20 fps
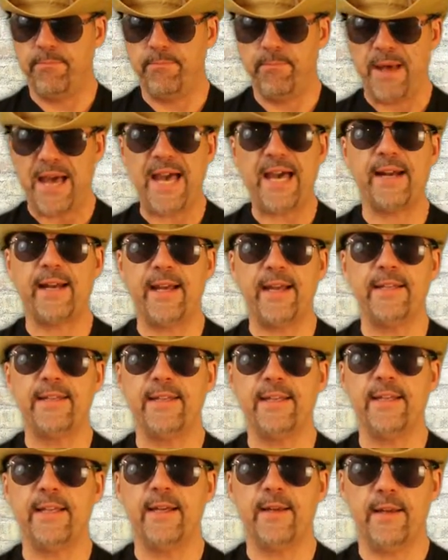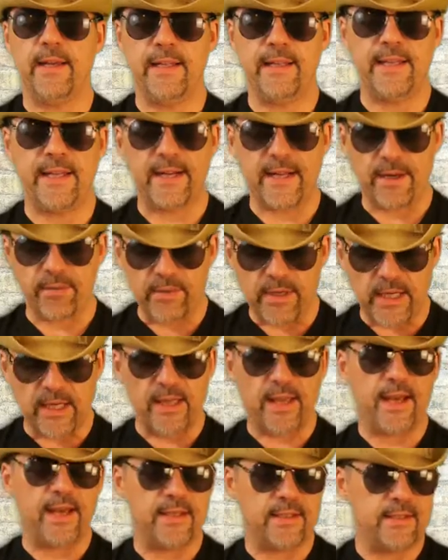bad idea. And then I
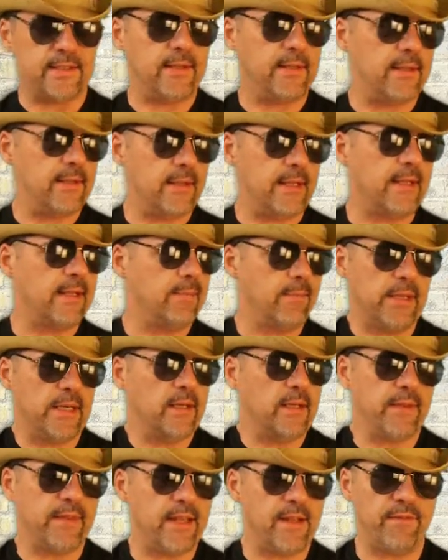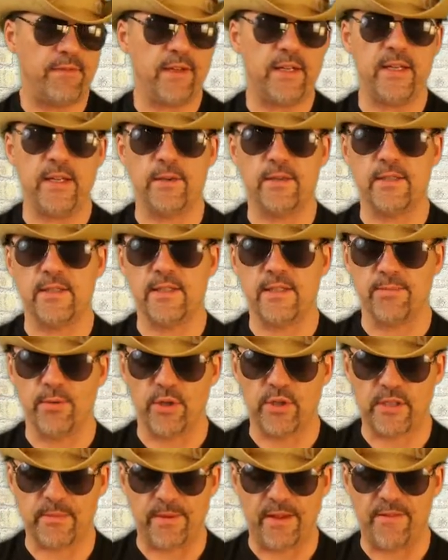realized in the middle of that video, since
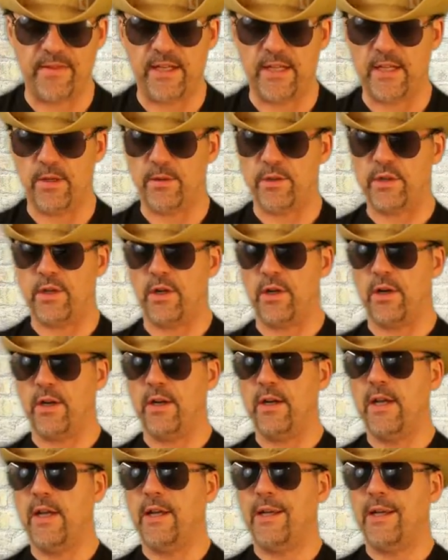most of my videos are